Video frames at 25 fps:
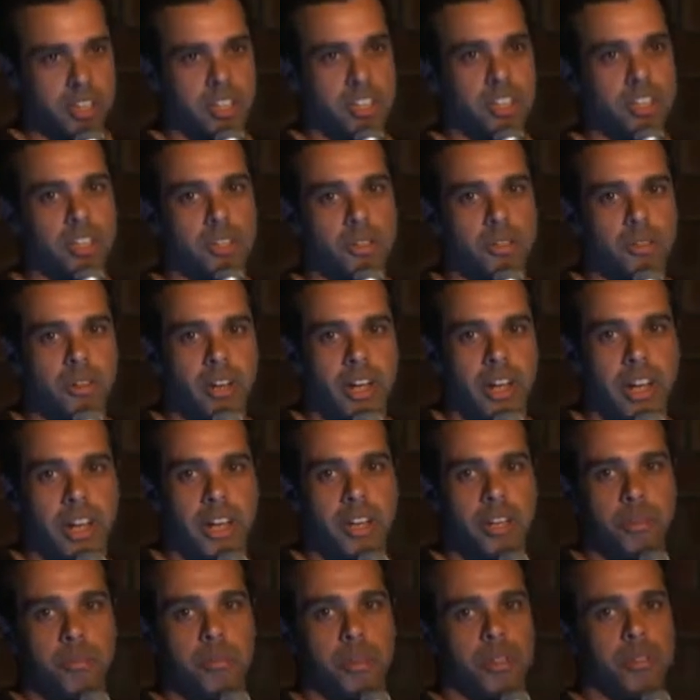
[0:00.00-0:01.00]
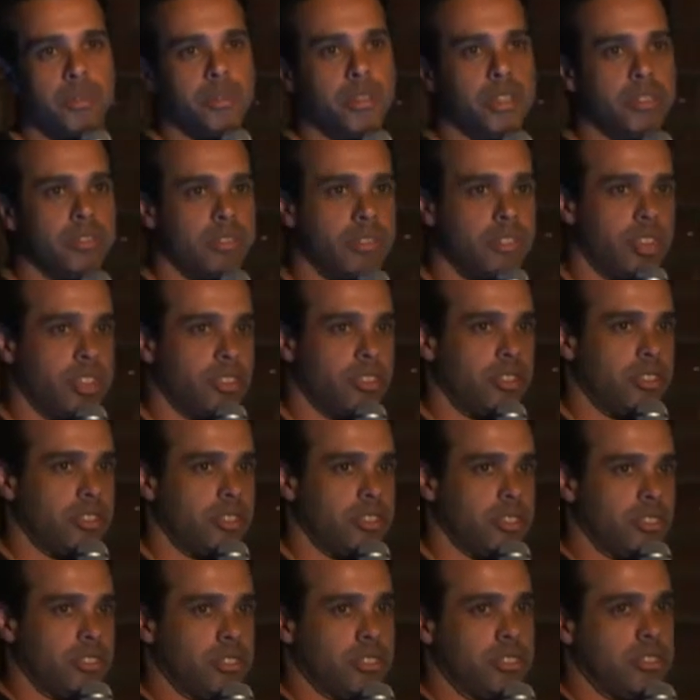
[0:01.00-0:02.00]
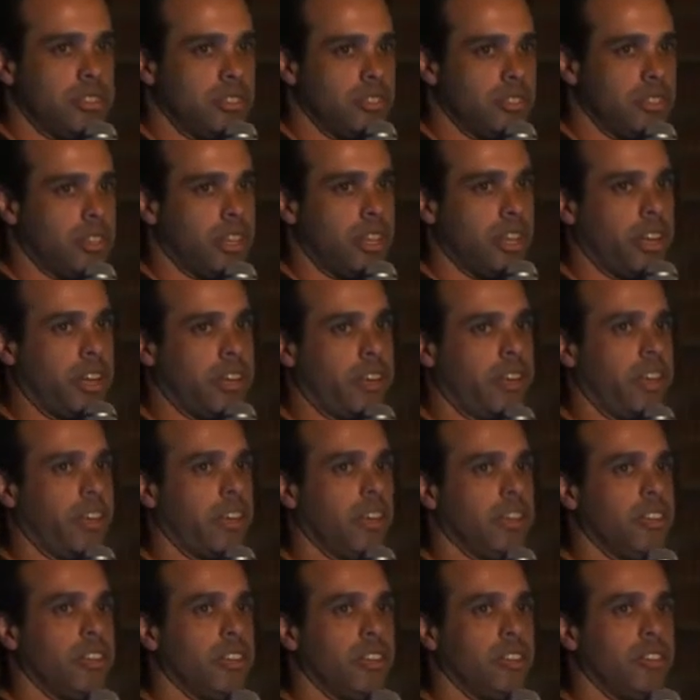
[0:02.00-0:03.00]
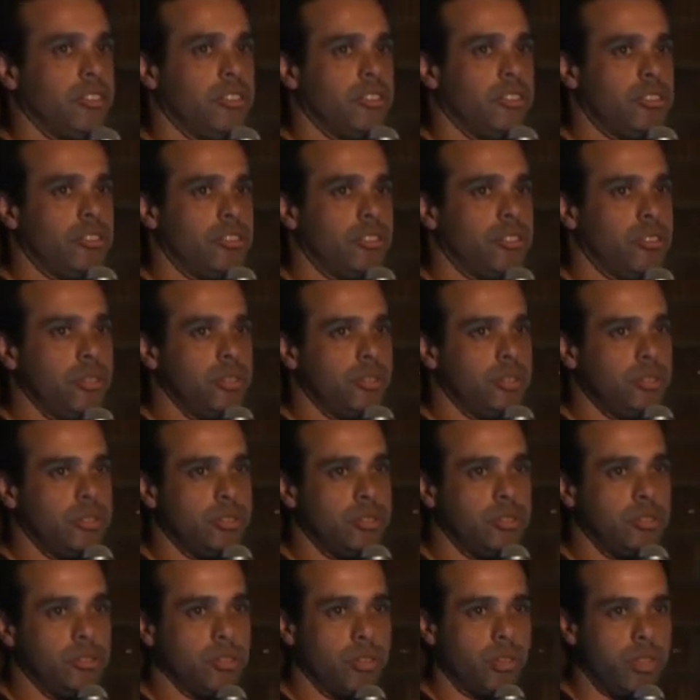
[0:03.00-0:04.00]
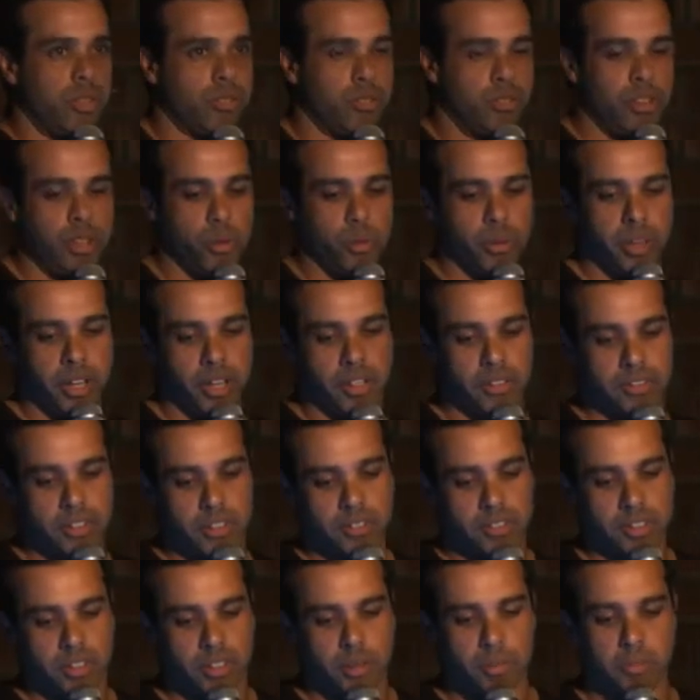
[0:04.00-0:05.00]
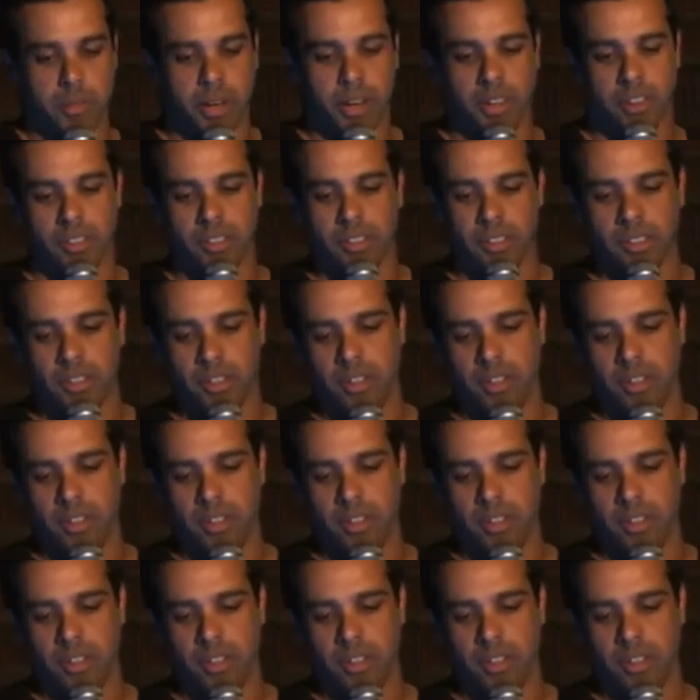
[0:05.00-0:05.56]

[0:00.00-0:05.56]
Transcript: QA between versions took like 2 to 3 weeks, even a month.